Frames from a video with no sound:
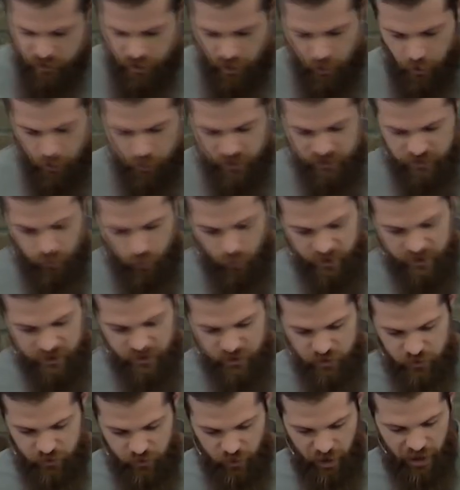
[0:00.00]
notice what
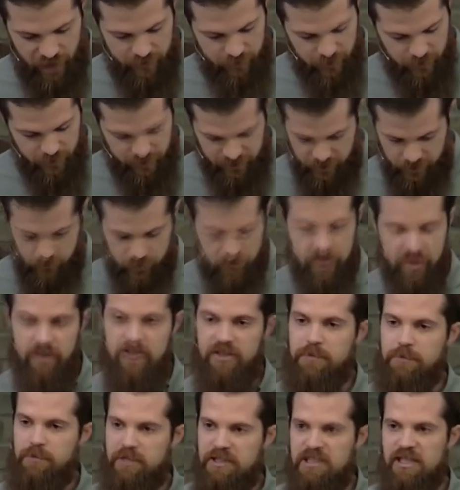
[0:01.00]
is driving, so here
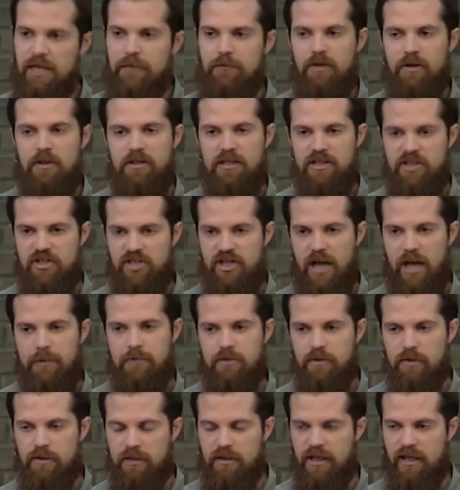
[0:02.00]
specifically
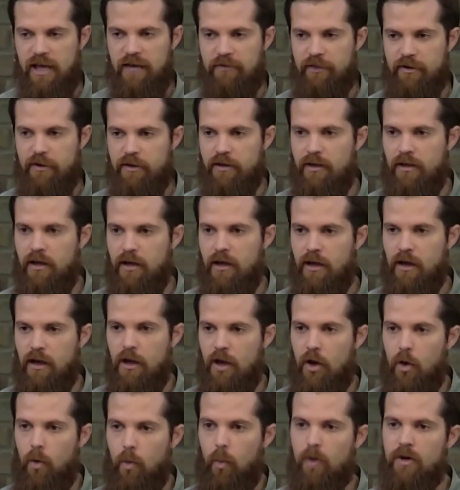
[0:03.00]
chapter 11.
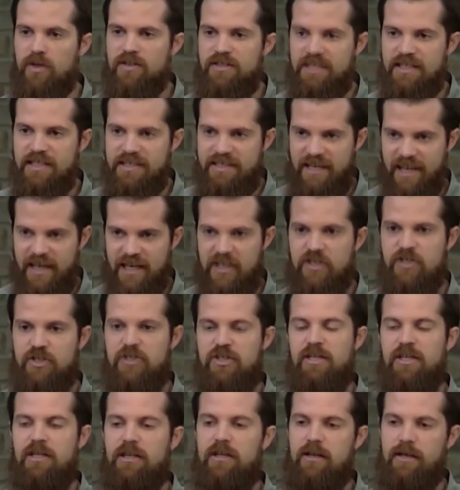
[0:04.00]
Where's the
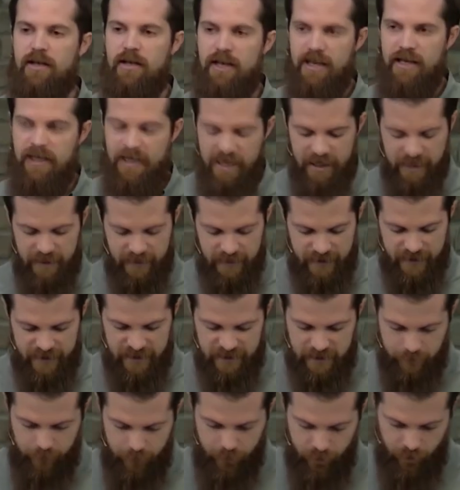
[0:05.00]
tension in
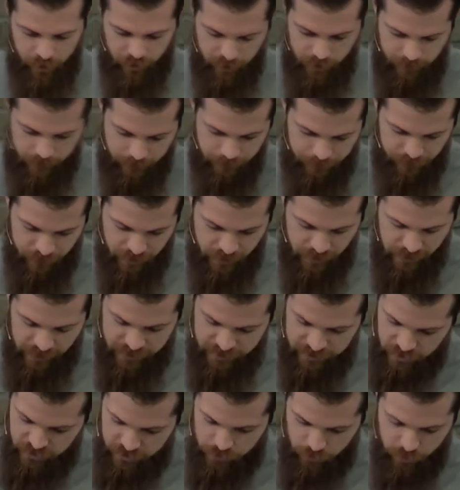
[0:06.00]
this book?
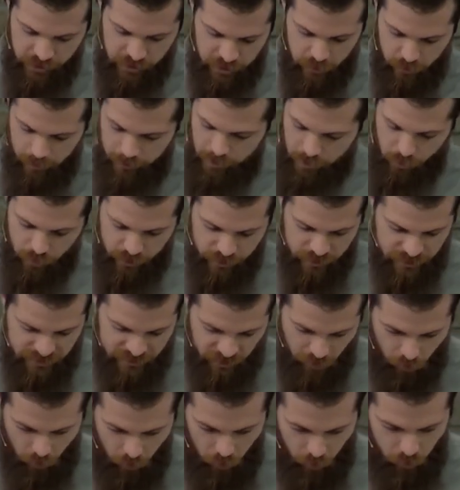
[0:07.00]
So let's read through. I'm going to read
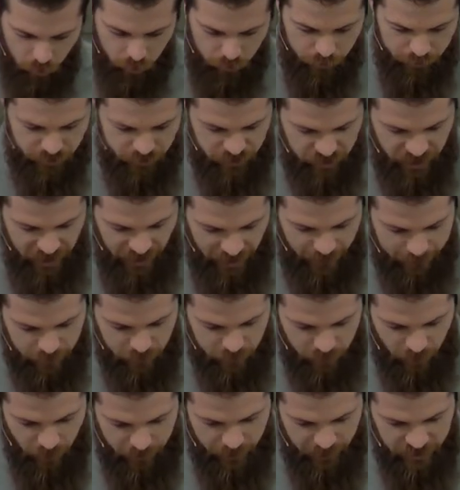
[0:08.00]
this whole
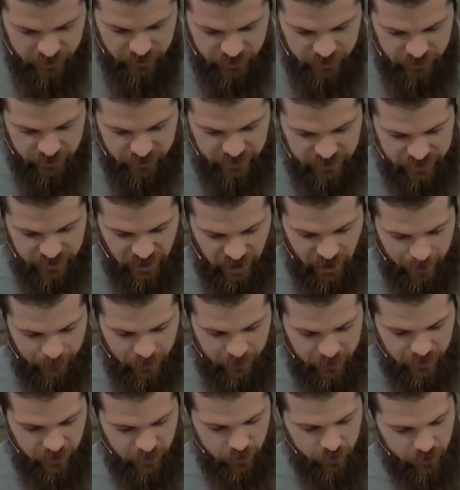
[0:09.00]
chapter. I'm actually going to stop.
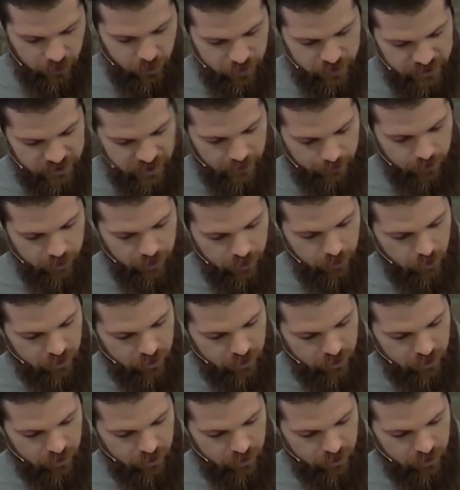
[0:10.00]
I think your note's saying I'm going to